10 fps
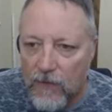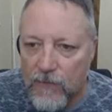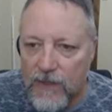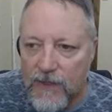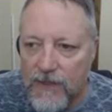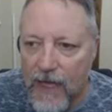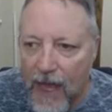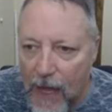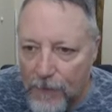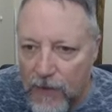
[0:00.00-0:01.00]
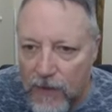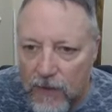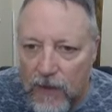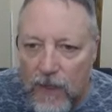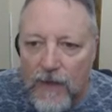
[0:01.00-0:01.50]
But this
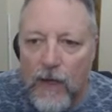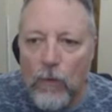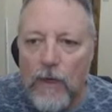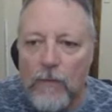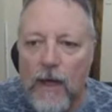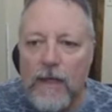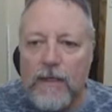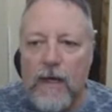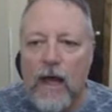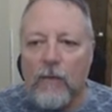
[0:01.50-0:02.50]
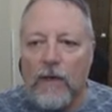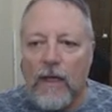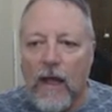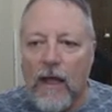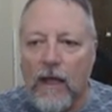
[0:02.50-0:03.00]
happened that we might not
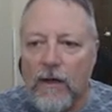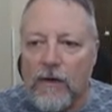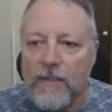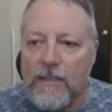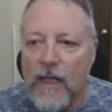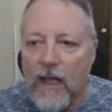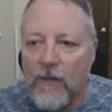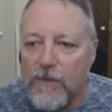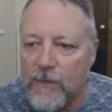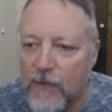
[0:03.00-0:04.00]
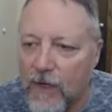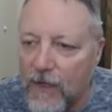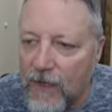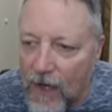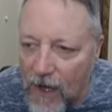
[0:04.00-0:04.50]
rely on ourselves, but
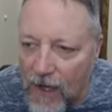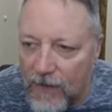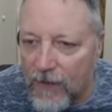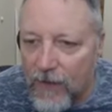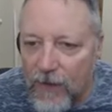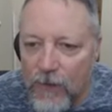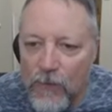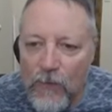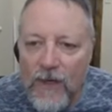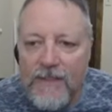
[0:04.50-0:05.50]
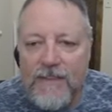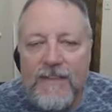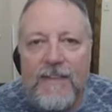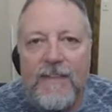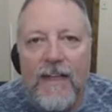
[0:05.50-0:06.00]
on God who raises
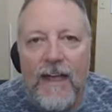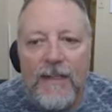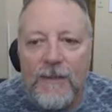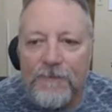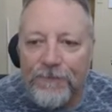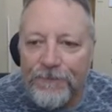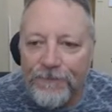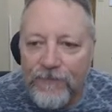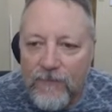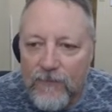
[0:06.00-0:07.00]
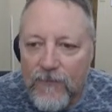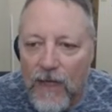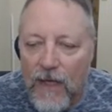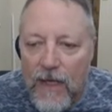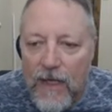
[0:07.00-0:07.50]
the dead.
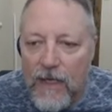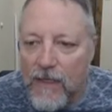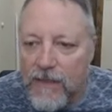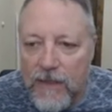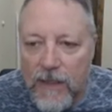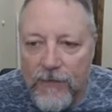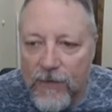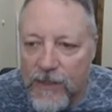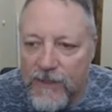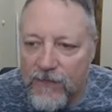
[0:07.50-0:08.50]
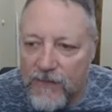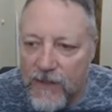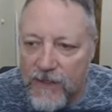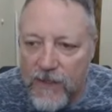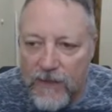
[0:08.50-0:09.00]
He has delivered us from
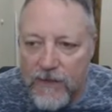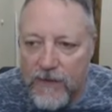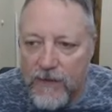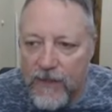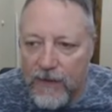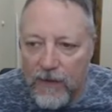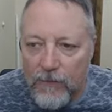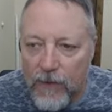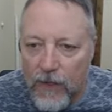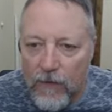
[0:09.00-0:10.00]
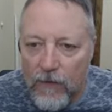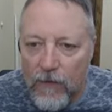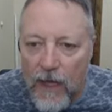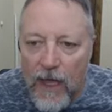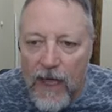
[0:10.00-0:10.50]
such a deadly
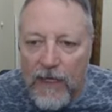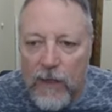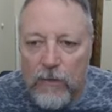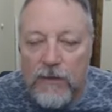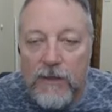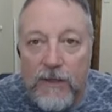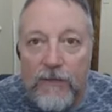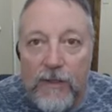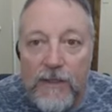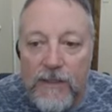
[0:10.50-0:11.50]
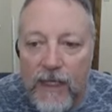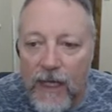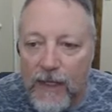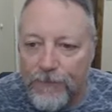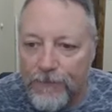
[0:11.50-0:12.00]
peril, and He will deliver us
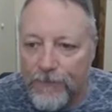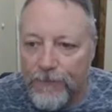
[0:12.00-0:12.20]
again.